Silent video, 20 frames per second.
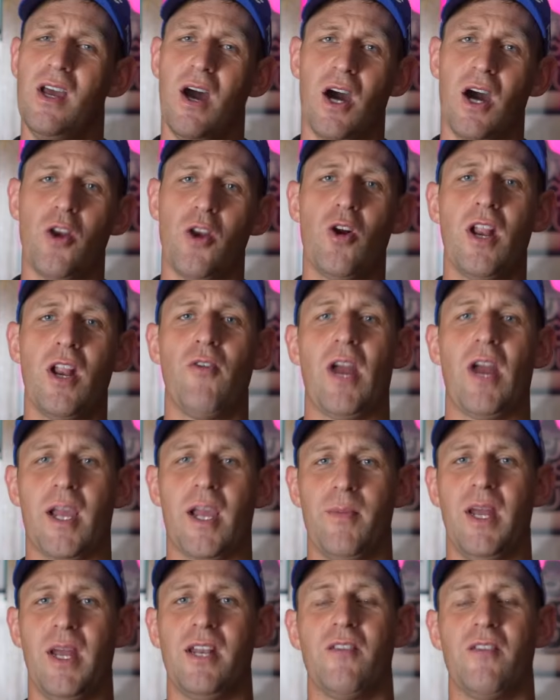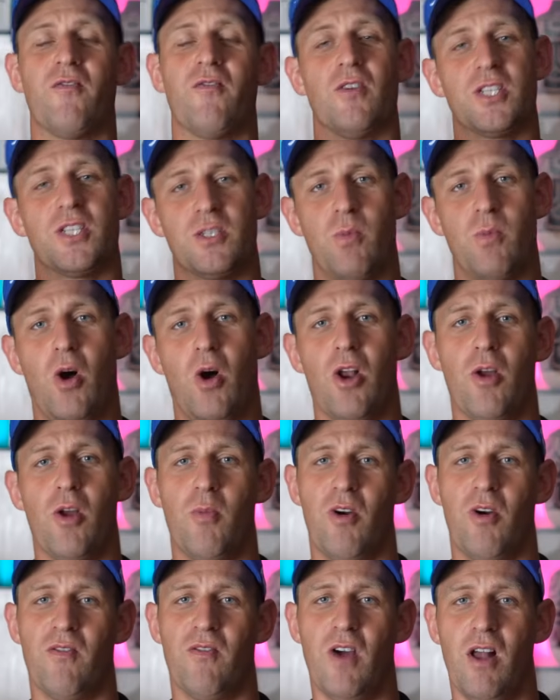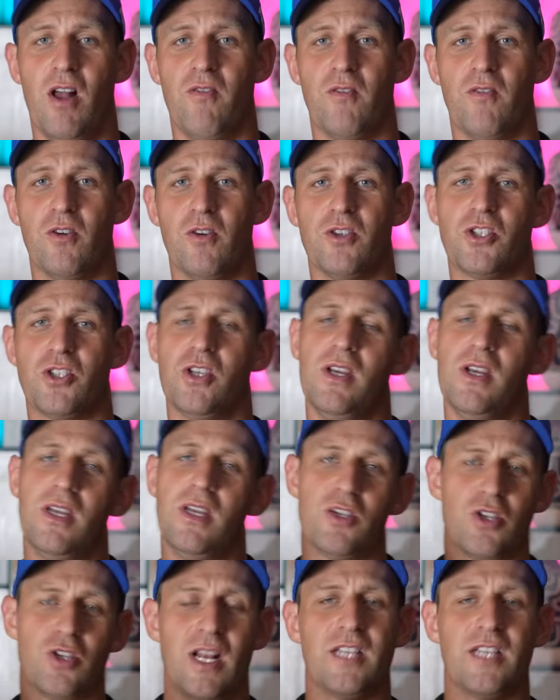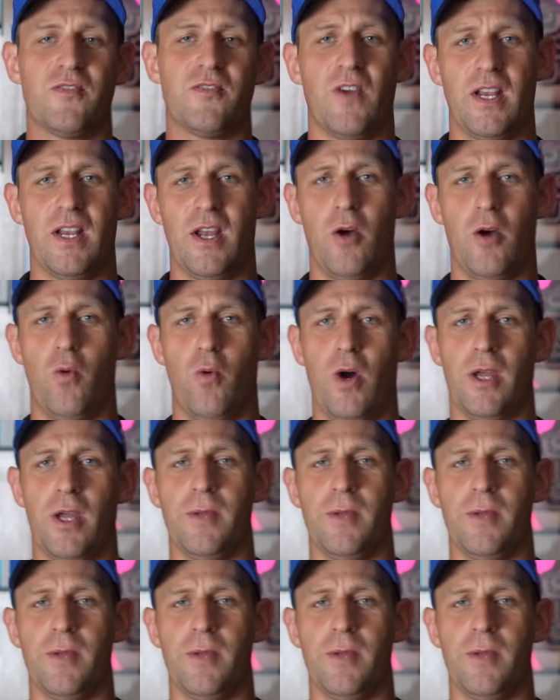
I'd only recommend it for a small number of golfers, so let's find out why.